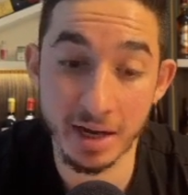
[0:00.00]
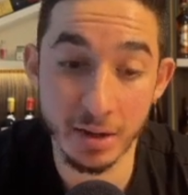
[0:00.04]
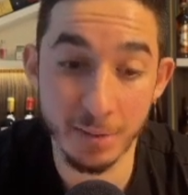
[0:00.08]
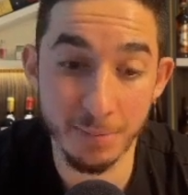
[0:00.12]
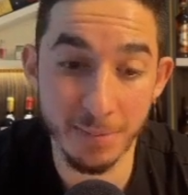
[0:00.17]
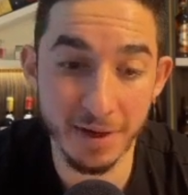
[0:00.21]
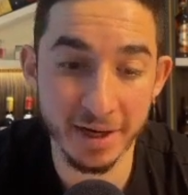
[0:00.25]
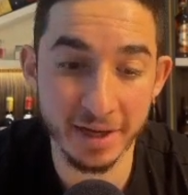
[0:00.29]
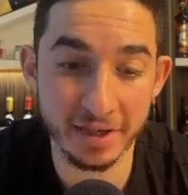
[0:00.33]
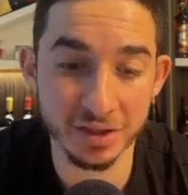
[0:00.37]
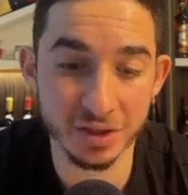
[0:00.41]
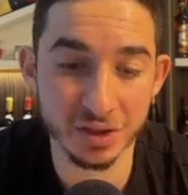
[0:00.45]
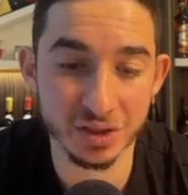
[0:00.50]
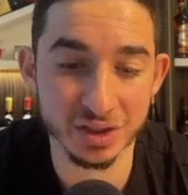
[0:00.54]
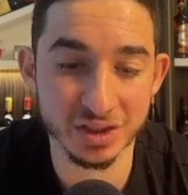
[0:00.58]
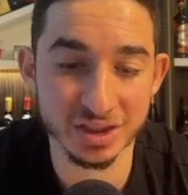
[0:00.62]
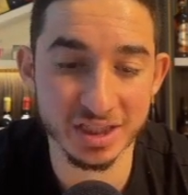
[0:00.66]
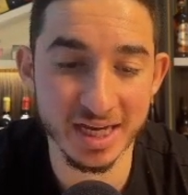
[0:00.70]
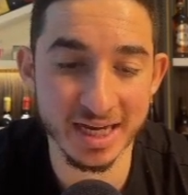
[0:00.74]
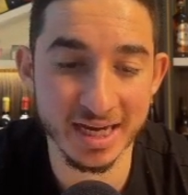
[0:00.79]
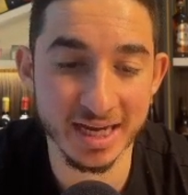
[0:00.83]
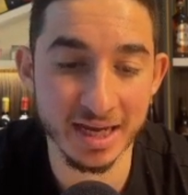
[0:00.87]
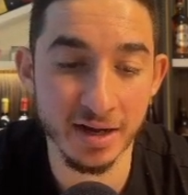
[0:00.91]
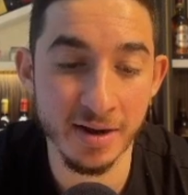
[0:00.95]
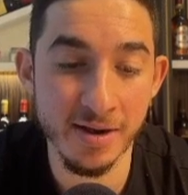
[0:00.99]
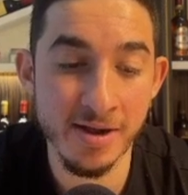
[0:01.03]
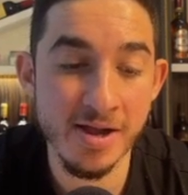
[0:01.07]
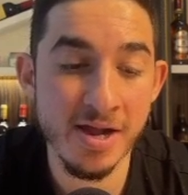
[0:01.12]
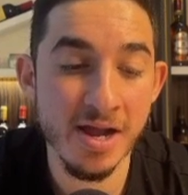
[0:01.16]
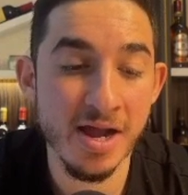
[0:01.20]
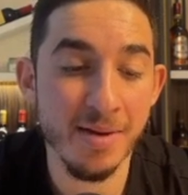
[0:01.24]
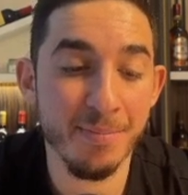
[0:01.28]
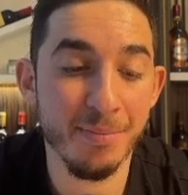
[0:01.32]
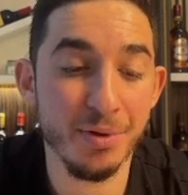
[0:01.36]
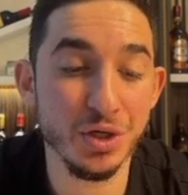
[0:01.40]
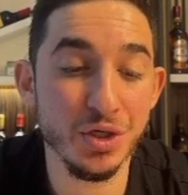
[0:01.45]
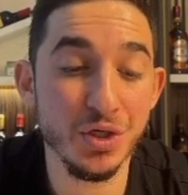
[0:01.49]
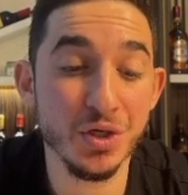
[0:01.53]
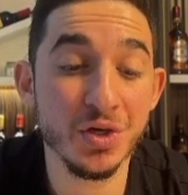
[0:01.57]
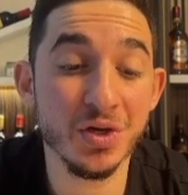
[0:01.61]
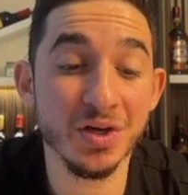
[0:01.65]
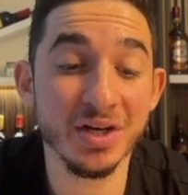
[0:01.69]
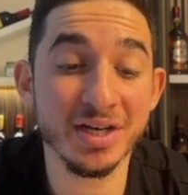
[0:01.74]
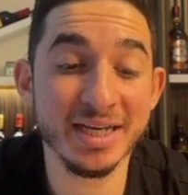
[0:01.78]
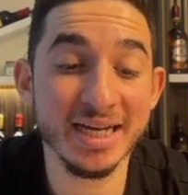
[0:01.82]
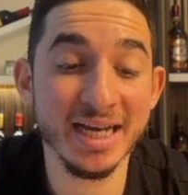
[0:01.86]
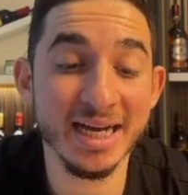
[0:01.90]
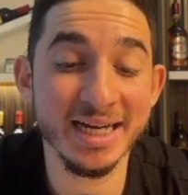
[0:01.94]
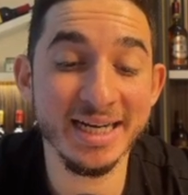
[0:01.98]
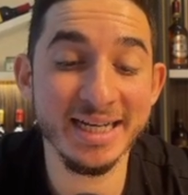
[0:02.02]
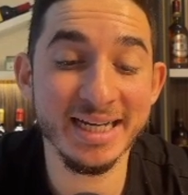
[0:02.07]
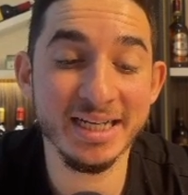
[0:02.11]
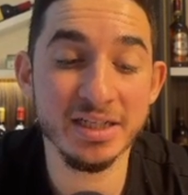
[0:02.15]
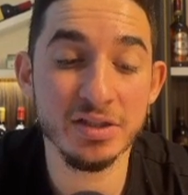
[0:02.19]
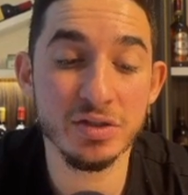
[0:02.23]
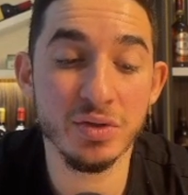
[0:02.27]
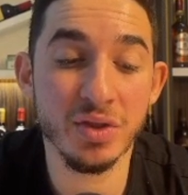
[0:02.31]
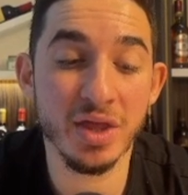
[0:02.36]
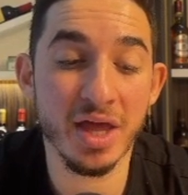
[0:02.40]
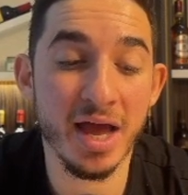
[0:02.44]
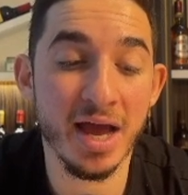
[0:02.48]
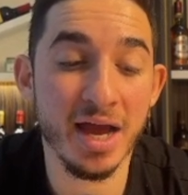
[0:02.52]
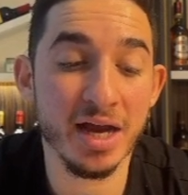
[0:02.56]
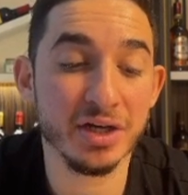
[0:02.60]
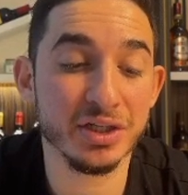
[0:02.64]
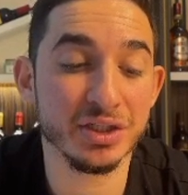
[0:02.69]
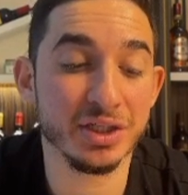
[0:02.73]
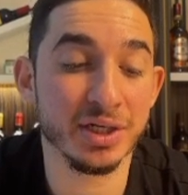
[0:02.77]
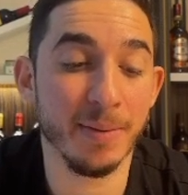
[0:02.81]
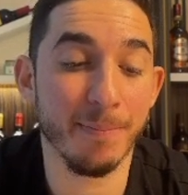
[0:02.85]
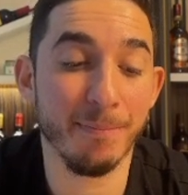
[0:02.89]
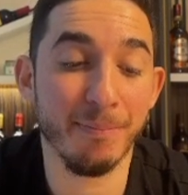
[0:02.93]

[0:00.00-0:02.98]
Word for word: to buy in just a second, but you could get into the action.